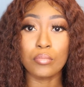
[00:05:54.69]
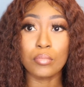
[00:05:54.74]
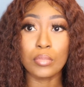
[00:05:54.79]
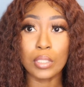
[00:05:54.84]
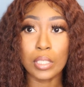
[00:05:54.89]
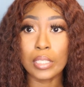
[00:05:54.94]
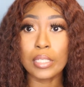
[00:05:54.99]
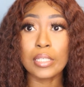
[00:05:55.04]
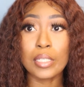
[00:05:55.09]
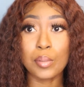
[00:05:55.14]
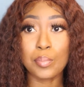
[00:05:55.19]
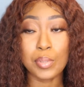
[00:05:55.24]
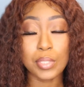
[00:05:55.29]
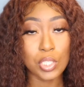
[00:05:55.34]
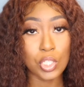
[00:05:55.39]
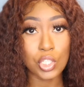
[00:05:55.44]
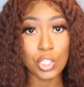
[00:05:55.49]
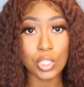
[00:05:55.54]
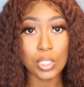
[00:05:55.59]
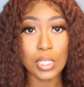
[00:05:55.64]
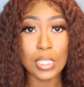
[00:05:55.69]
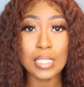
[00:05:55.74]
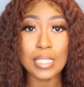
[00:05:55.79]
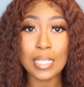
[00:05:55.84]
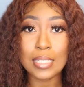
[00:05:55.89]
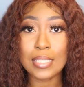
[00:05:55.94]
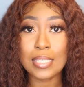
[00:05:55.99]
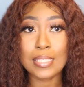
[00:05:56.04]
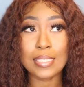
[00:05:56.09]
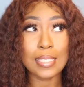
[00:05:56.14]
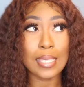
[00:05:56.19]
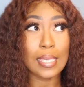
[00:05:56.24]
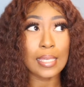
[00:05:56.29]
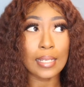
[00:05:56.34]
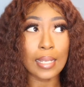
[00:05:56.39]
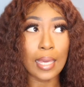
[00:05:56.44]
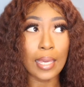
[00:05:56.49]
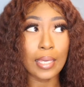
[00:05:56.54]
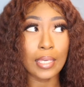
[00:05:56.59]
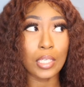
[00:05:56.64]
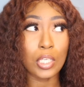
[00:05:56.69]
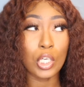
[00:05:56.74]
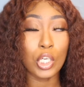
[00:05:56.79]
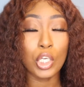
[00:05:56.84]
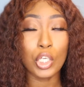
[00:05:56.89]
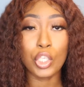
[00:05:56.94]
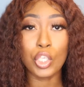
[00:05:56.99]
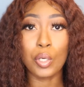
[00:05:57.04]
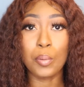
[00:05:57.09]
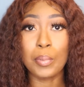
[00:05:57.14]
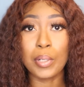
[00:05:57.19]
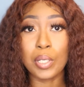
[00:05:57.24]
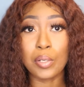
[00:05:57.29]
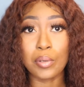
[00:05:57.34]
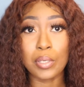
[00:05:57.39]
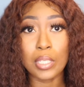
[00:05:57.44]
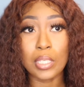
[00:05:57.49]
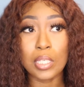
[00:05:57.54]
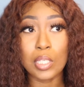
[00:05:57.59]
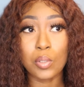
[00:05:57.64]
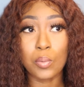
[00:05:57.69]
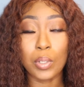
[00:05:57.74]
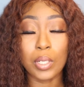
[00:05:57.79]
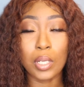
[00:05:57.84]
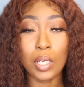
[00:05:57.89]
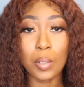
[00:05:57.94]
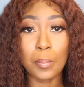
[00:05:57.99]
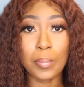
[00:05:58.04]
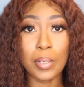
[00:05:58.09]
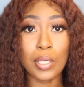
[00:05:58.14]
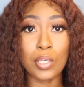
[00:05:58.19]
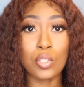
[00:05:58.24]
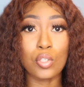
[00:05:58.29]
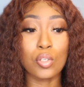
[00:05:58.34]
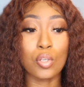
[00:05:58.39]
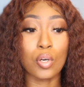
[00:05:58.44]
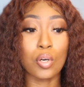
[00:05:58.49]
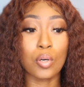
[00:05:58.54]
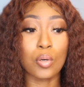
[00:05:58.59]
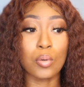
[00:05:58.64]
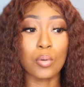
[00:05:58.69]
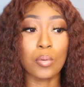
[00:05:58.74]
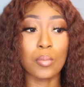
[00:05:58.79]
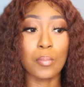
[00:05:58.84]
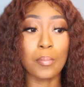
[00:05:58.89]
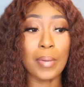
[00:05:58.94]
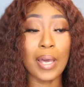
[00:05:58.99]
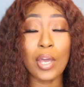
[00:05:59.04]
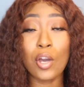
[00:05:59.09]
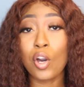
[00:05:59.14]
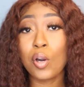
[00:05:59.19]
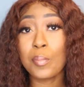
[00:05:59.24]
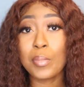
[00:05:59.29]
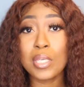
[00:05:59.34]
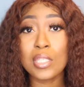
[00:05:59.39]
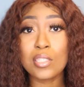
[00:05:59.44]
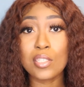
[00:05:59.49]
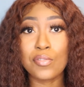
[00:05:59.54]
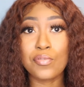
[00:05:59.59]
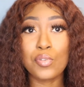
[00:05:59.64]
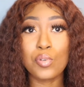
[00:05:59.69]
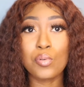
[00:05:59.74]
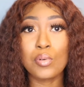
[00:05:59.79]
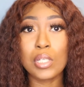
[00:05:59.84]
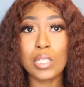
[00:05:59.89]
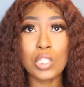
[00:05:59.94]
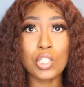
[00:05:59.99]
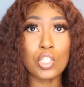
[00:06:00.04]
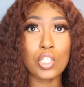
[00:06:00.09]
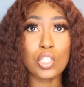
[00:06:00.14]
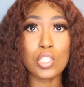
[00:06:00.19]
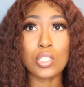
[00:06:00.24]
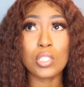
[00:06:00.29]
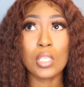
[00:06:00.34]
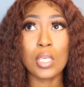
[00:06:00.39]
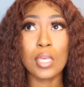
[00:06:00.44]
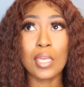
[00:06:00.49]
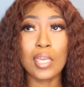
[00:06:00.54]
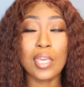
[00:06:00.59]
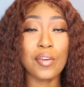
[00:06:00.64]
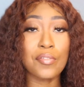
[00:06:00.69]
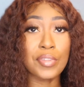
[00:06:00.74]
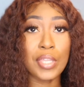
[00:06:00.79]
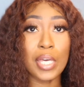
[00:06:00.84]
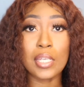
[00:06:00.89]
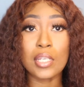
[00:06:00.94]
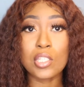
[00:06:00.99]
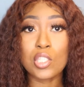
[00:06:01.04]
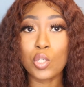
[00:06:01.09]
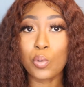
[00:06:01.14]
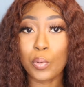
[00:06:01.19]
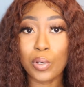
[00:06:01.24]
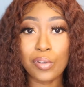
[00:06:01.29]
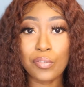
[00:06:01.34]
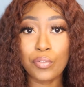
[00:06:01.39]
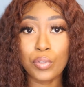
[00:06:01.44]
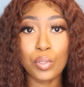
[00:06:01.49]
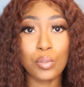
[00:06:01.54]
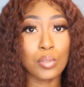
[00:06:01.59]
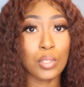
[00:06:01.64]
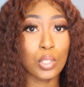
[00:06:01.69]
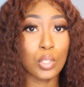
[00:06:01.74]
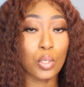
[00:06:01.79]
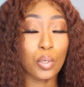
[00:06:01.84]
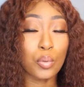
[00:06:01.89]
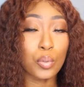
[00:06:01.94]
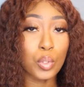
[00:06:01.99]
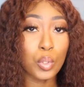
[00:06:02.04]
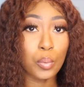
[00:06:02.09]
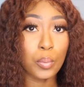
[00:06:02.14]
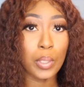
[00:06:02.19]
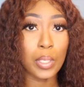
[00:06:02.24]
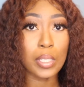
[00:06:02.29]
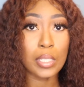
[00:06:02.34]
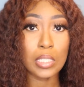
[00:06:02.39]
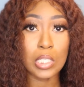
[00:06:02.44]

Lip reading: getting the position. It's not to say like you're buttering anyone up, like by all means, if you really just, if that doesn't work for you, then don't do it.